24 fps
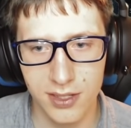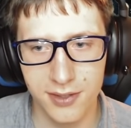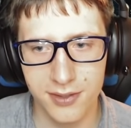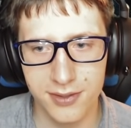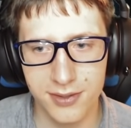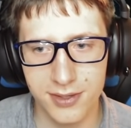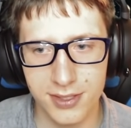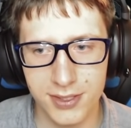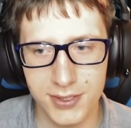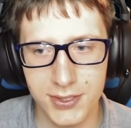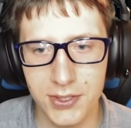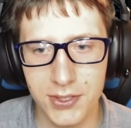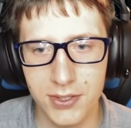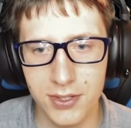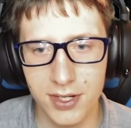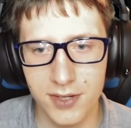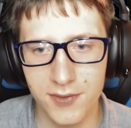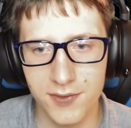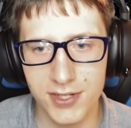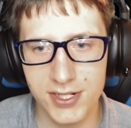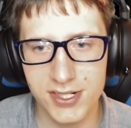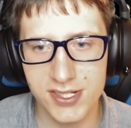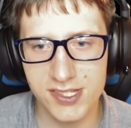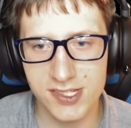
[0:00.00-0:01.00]
The
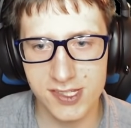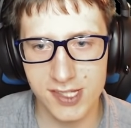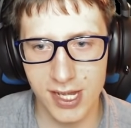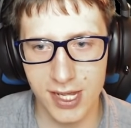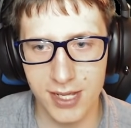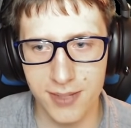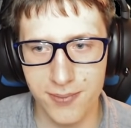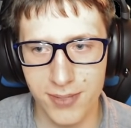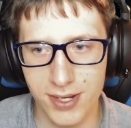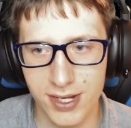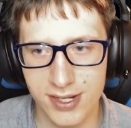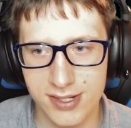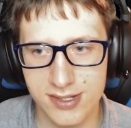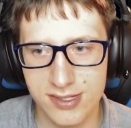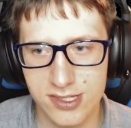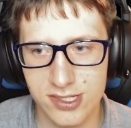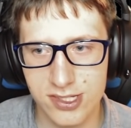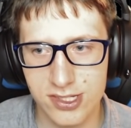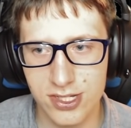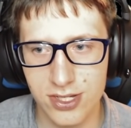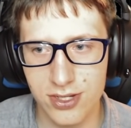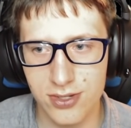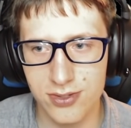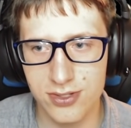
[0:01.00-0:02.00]
Universe Sandbox
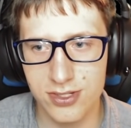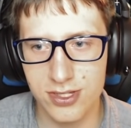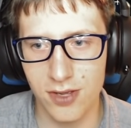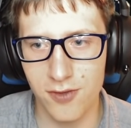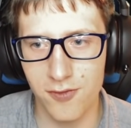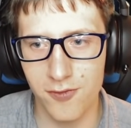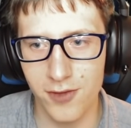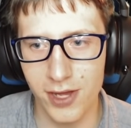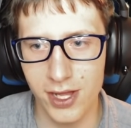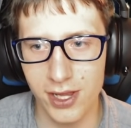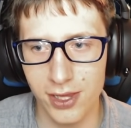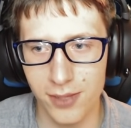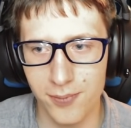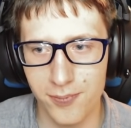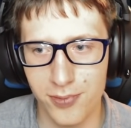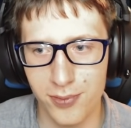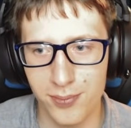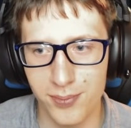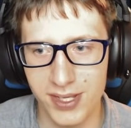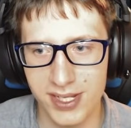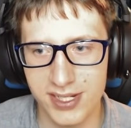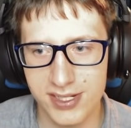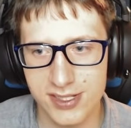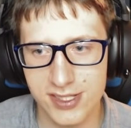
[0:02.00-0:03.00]
2
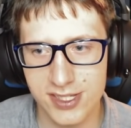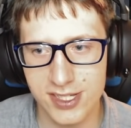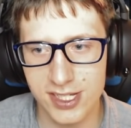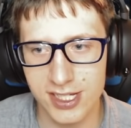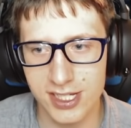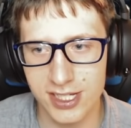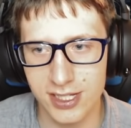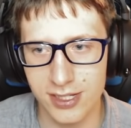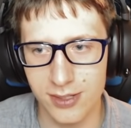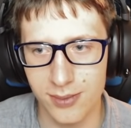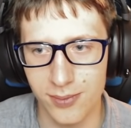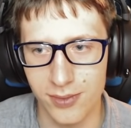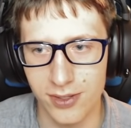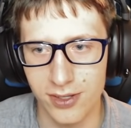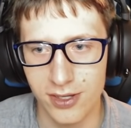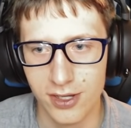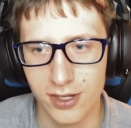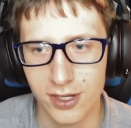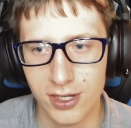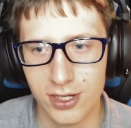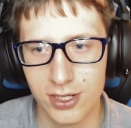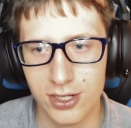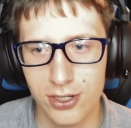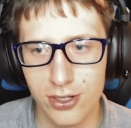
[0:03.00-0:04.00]
development team.
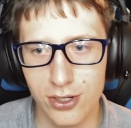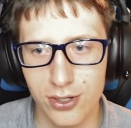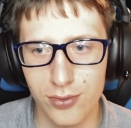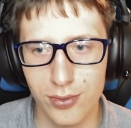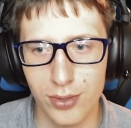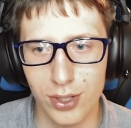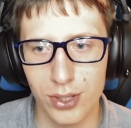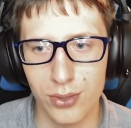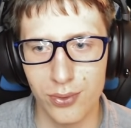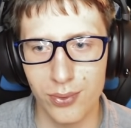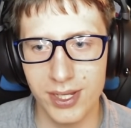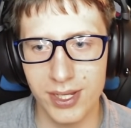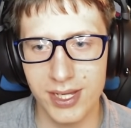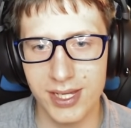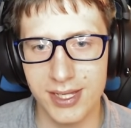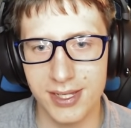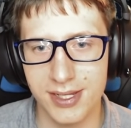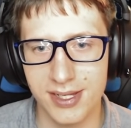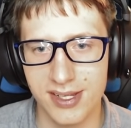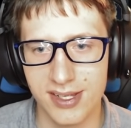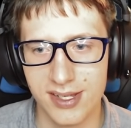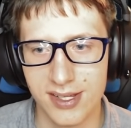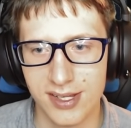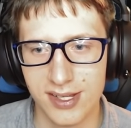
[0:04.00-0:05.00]
Who will
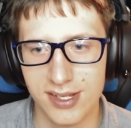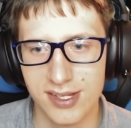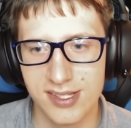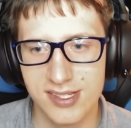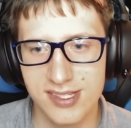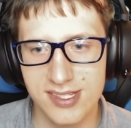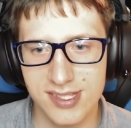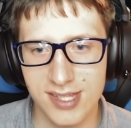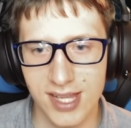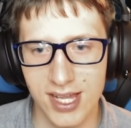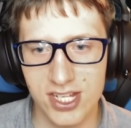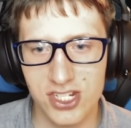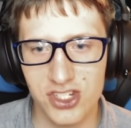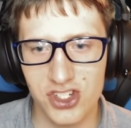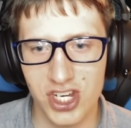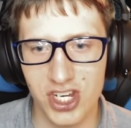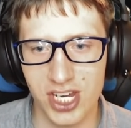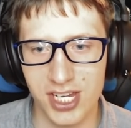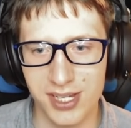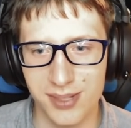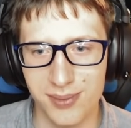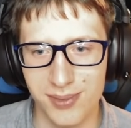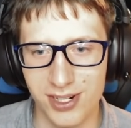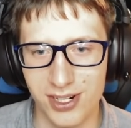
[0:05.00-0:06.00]
win,
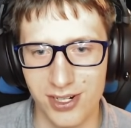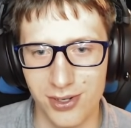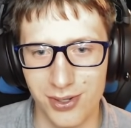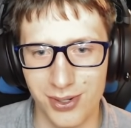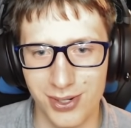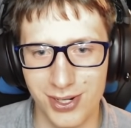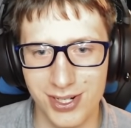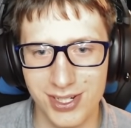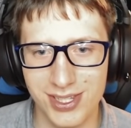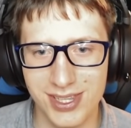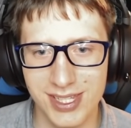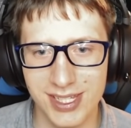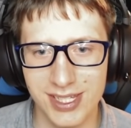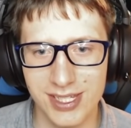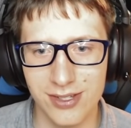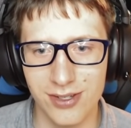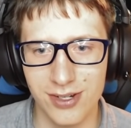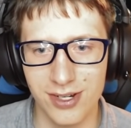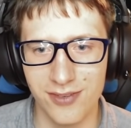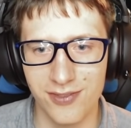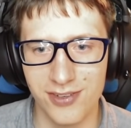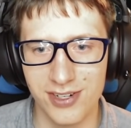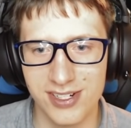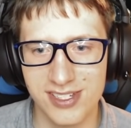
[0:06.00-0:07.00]
Sledgehammer or the
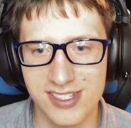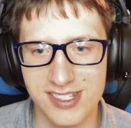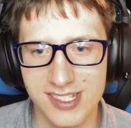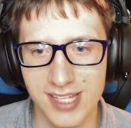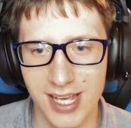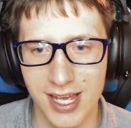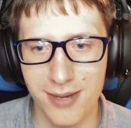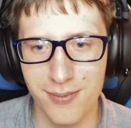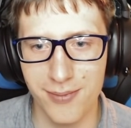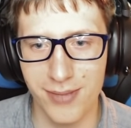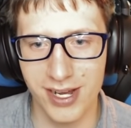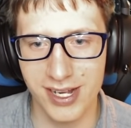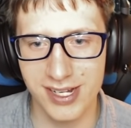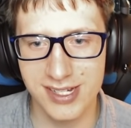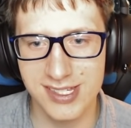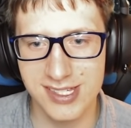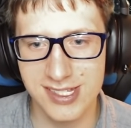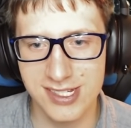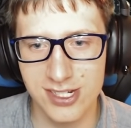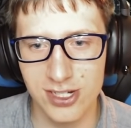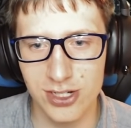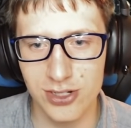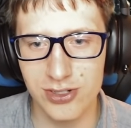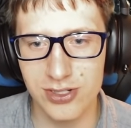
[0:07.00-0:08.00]
Universe Sandbox
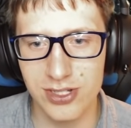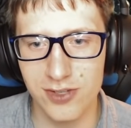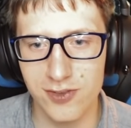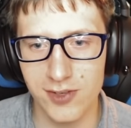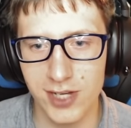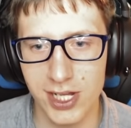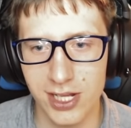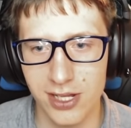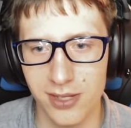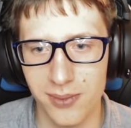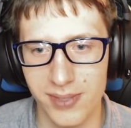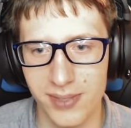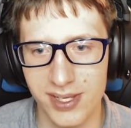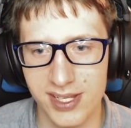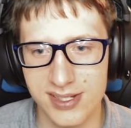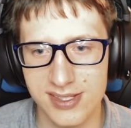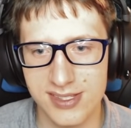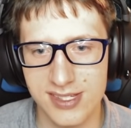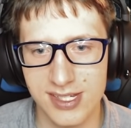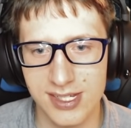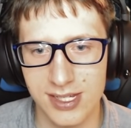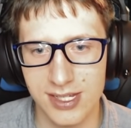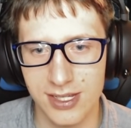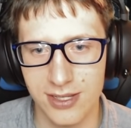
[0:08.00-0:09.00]
2 development
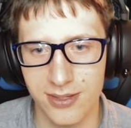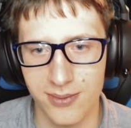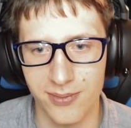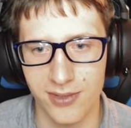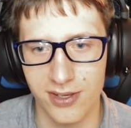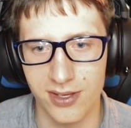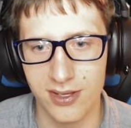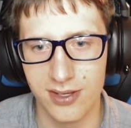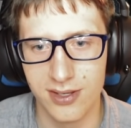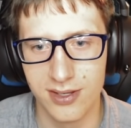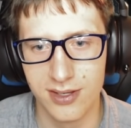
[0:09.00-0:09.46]
team?